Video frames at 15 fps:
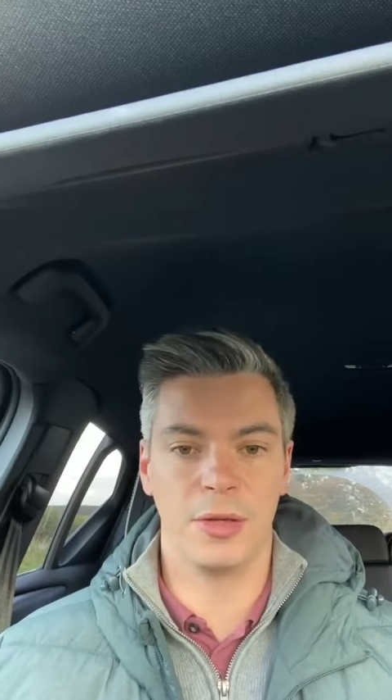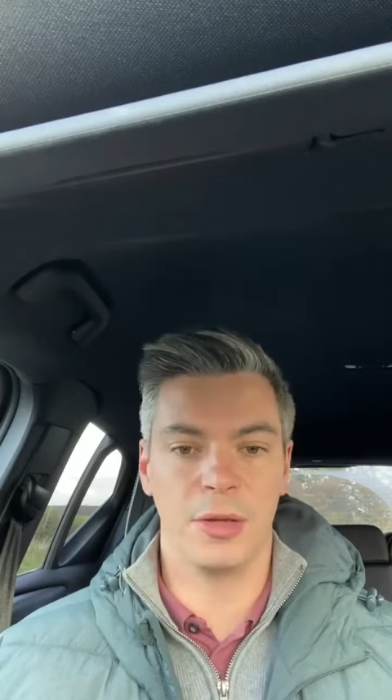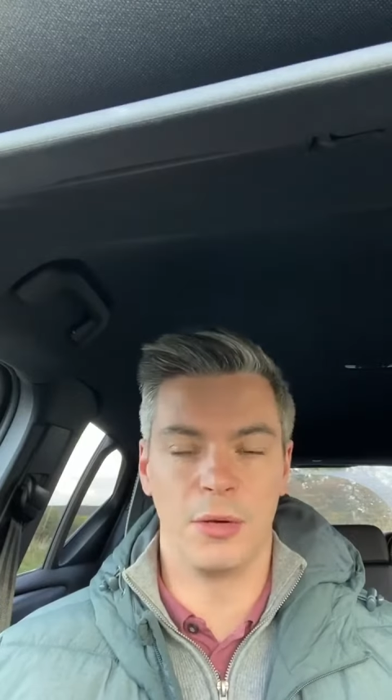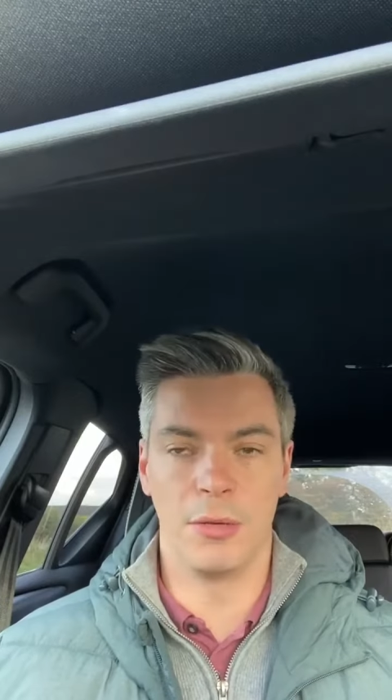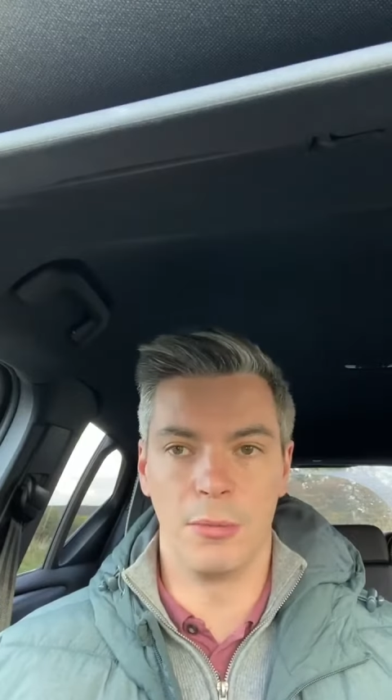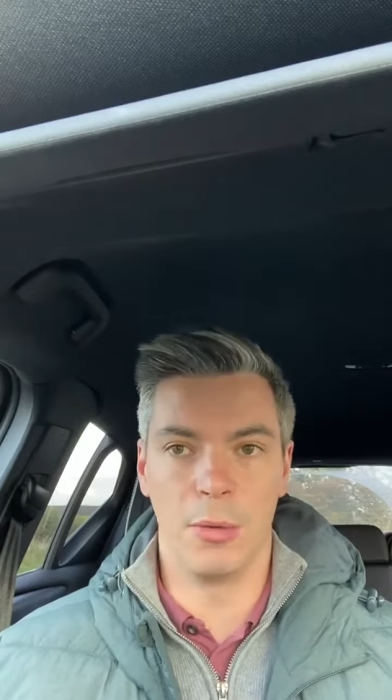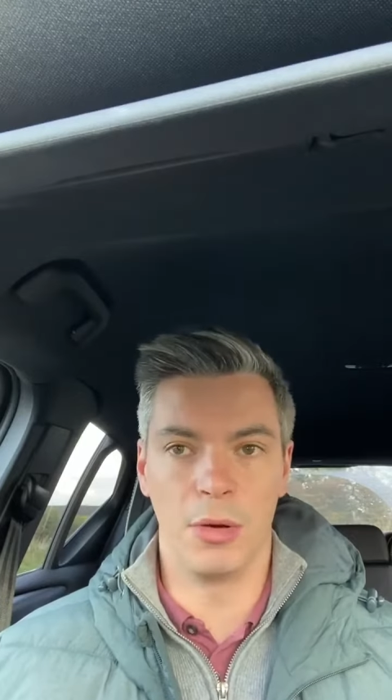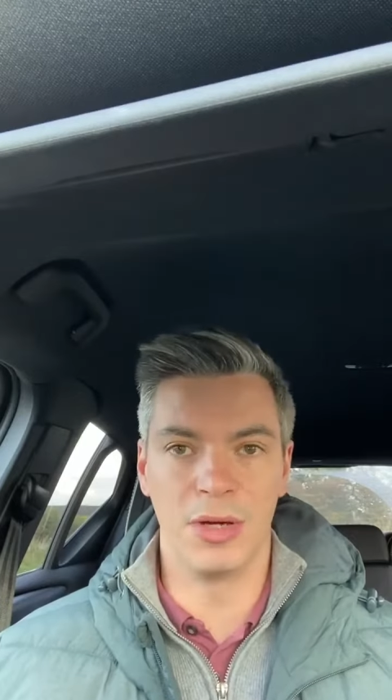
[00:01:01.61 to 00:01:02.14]
you
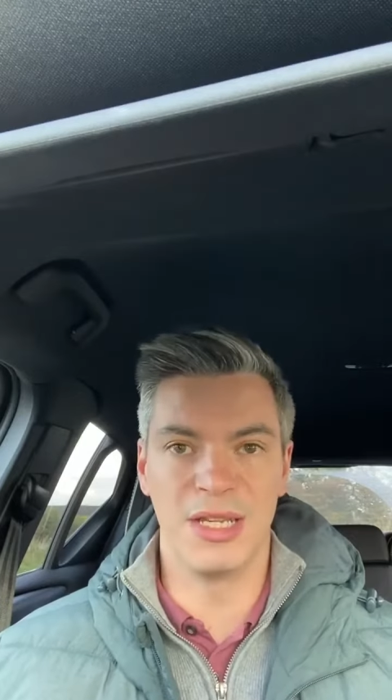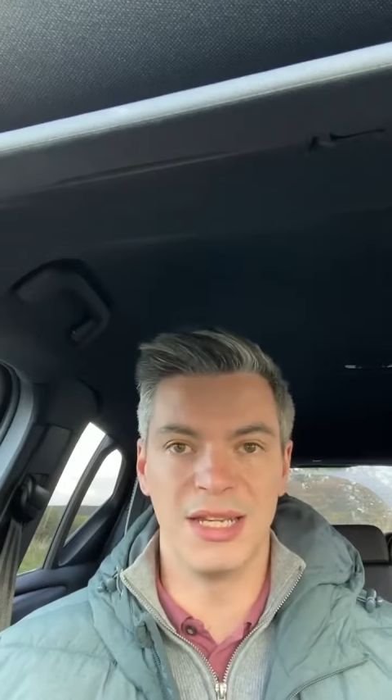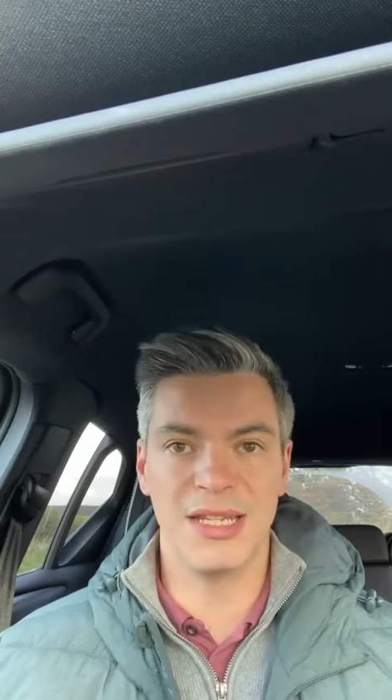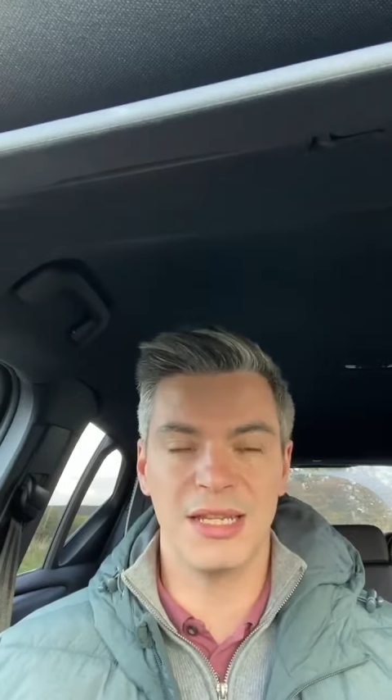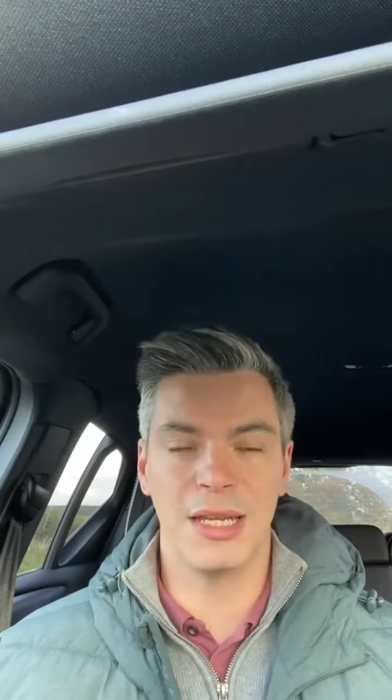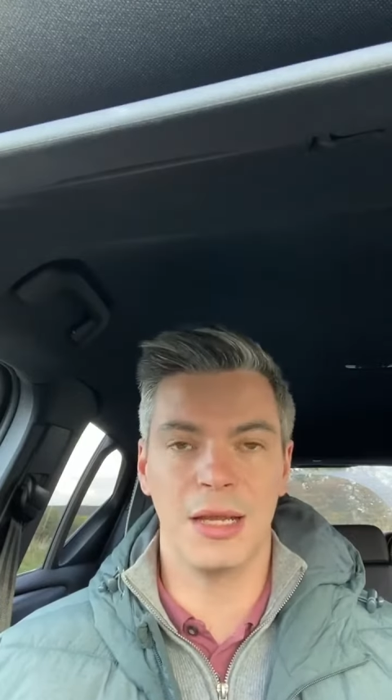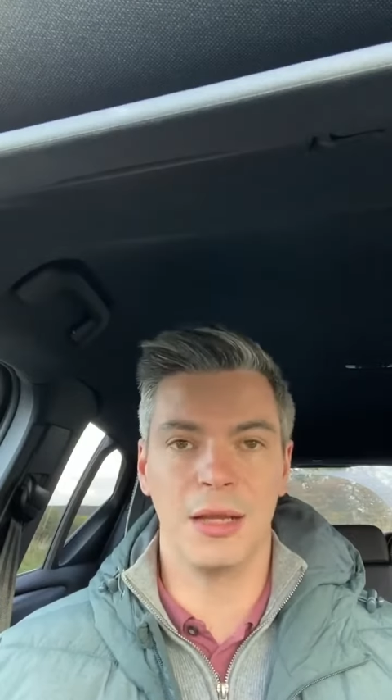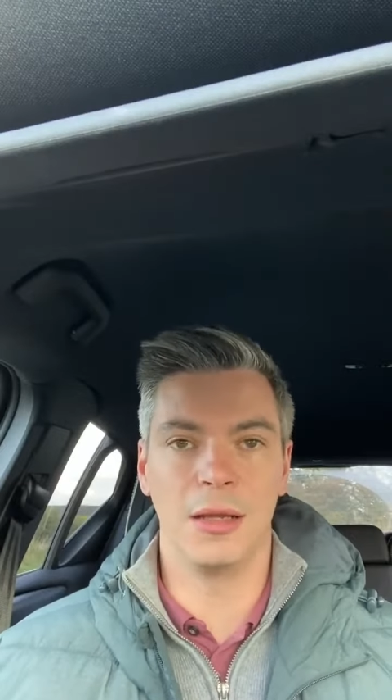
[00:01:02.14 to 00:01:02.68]
know, in more
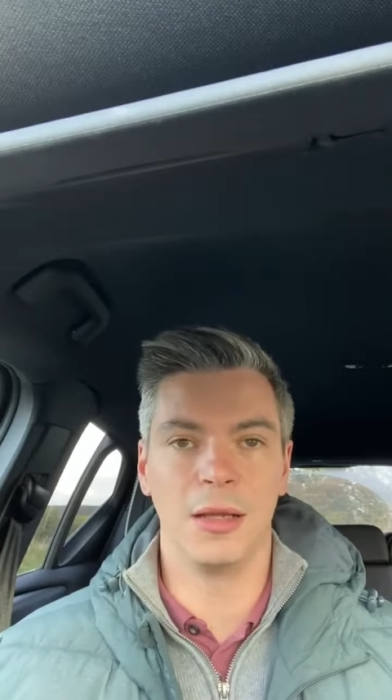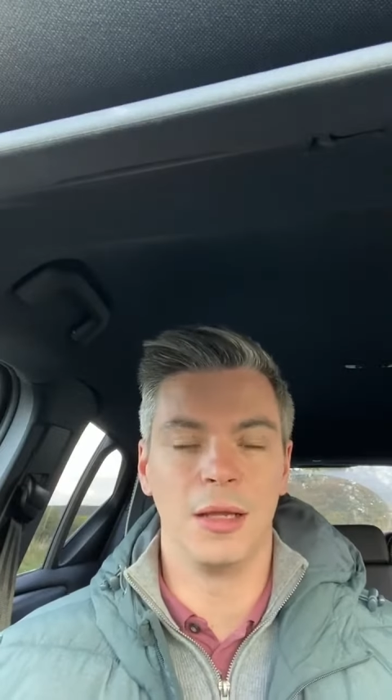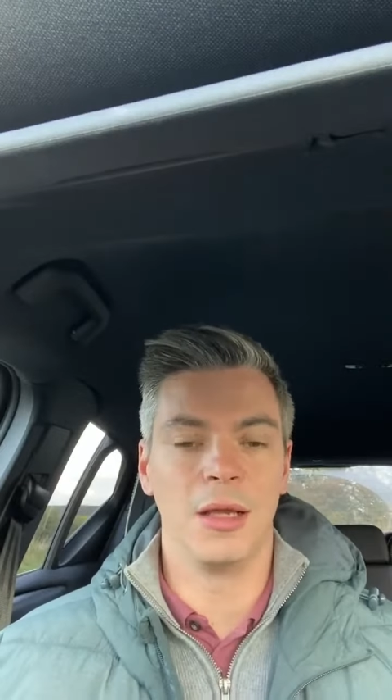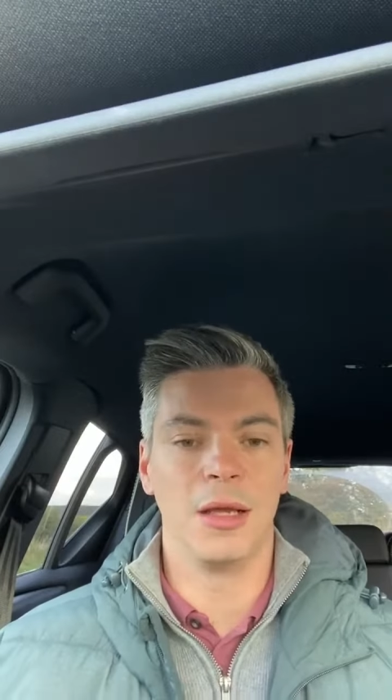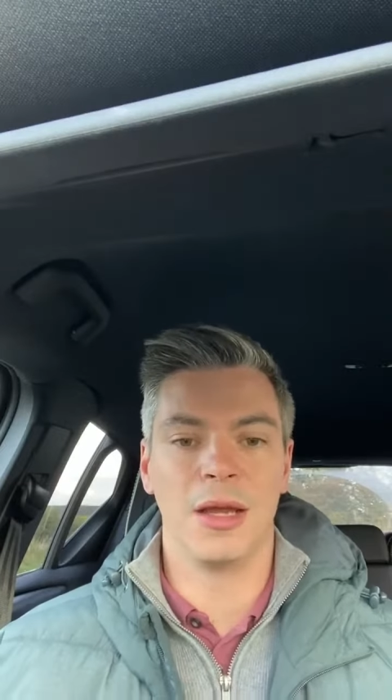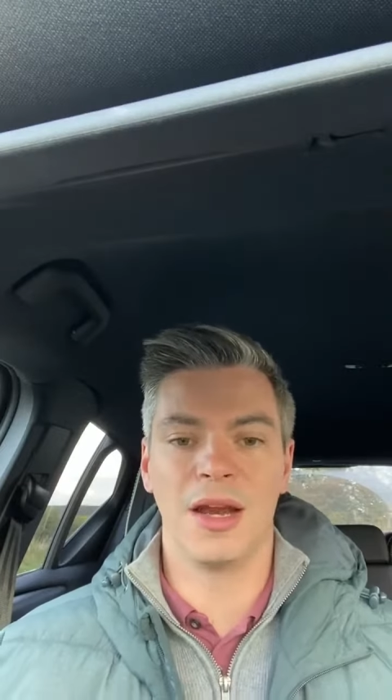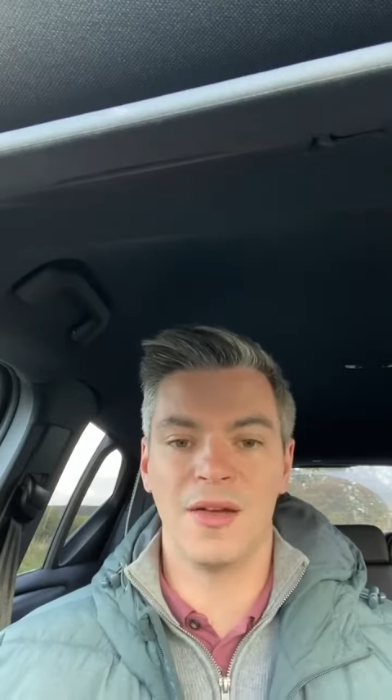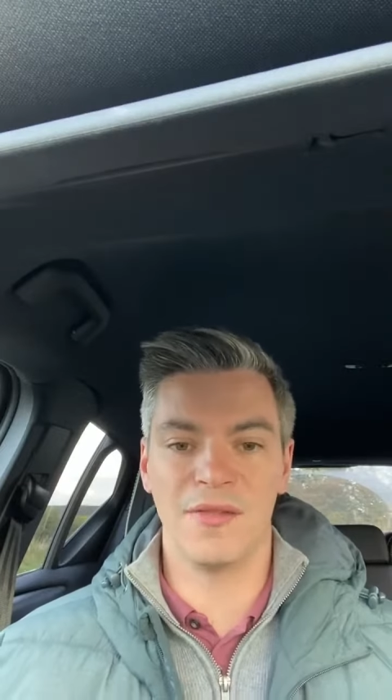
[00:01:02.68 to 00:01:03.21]
detail
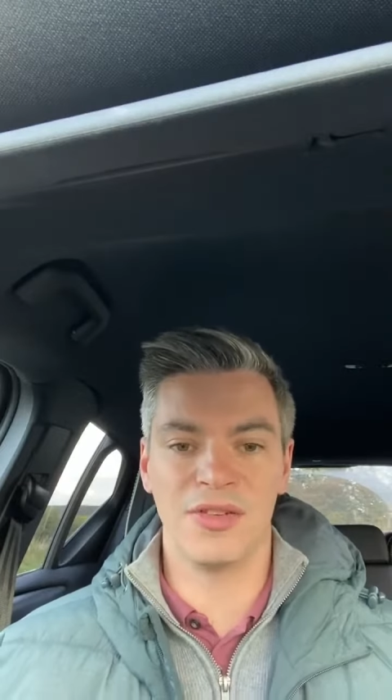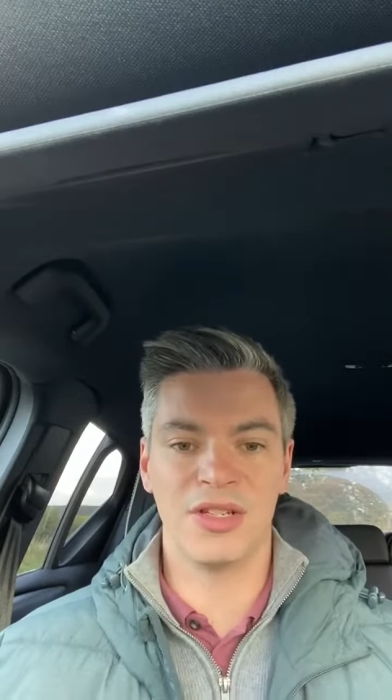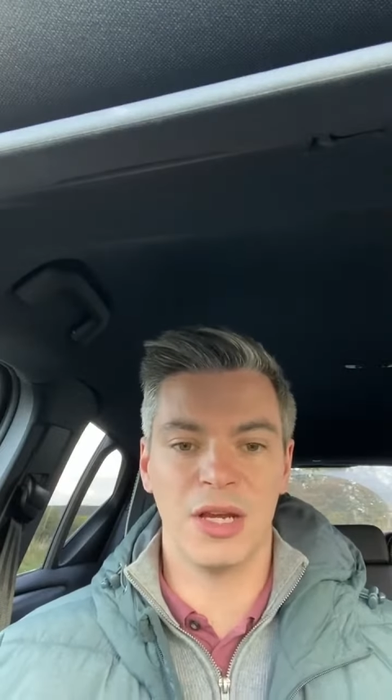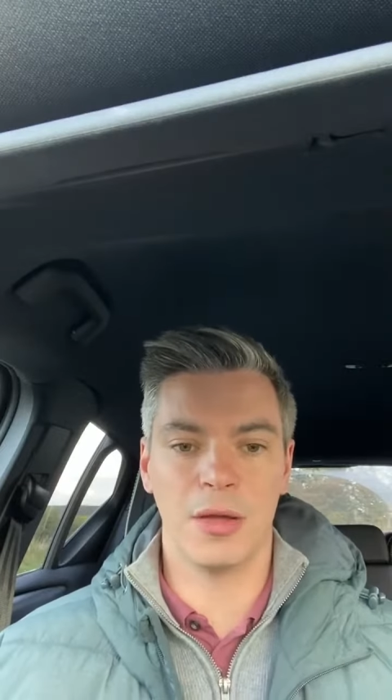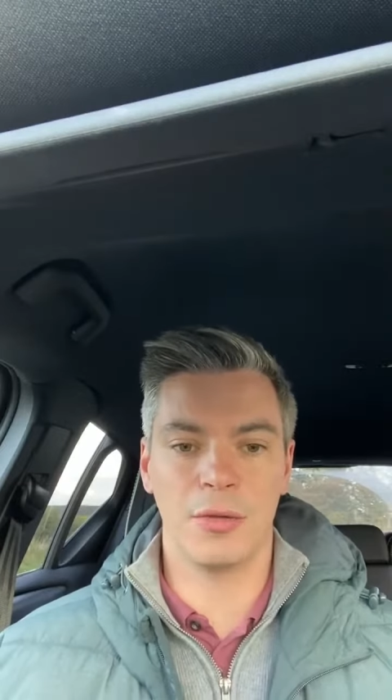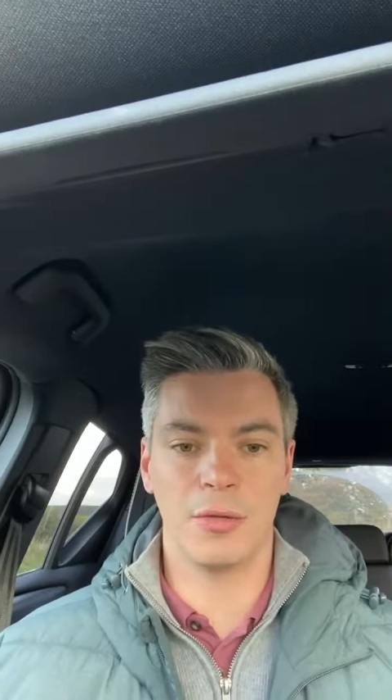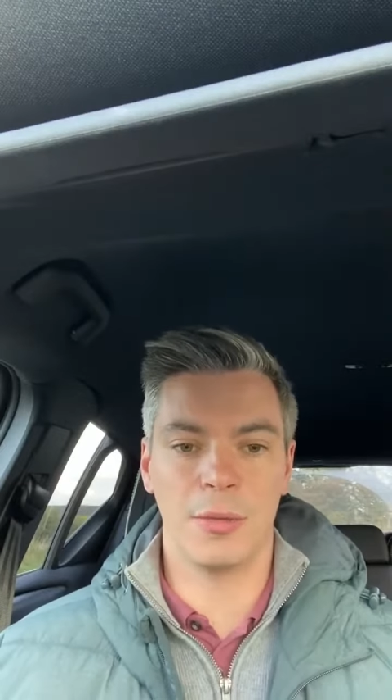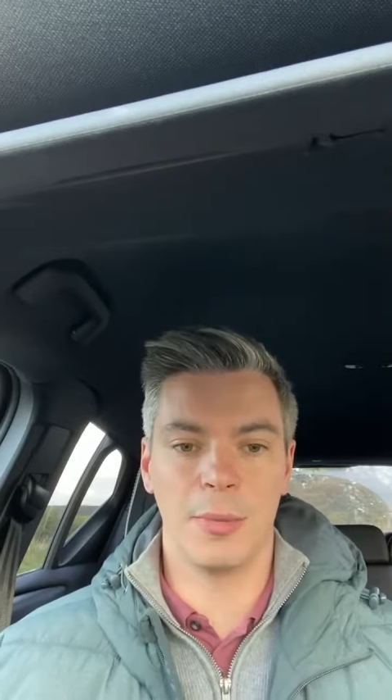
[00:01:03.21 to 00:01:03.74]
and have a
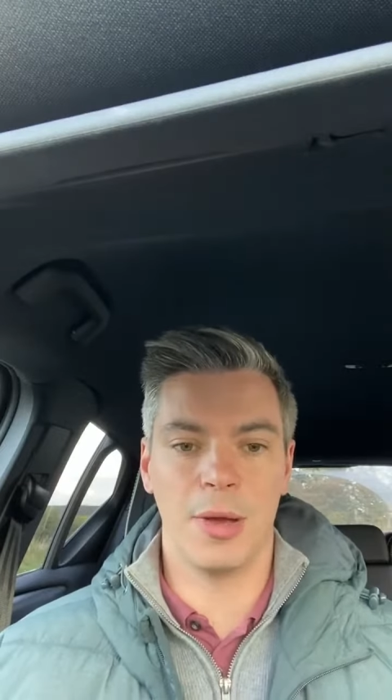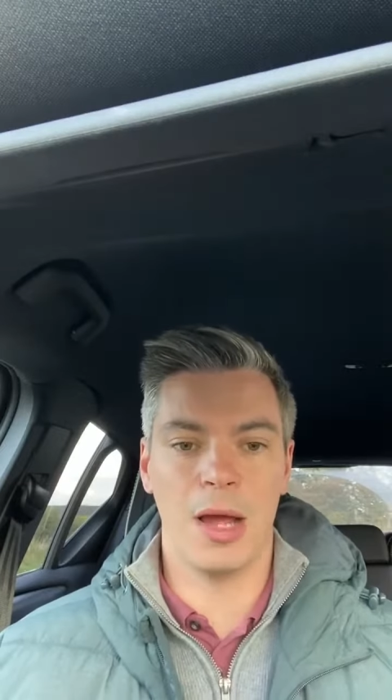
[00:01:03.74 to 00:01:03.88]
chat with you about